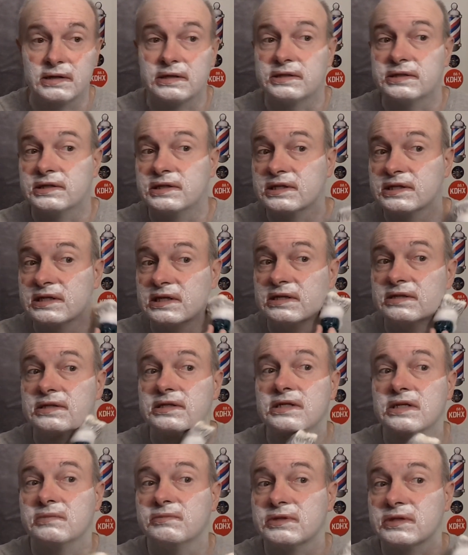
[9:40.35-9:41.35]
because the
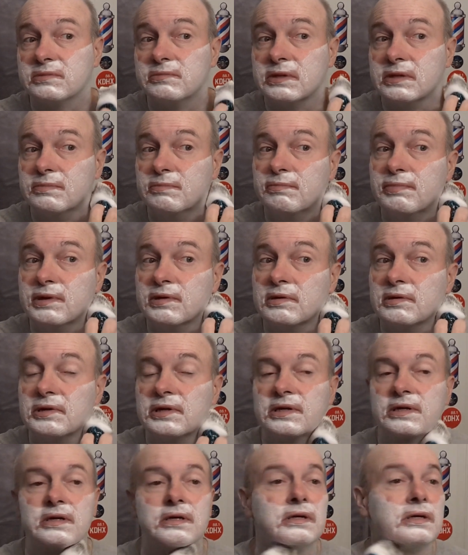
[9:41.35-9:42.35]
scent seems to be
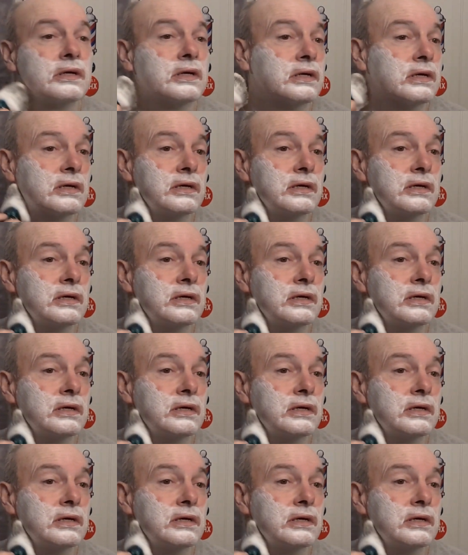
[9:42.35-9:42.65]
building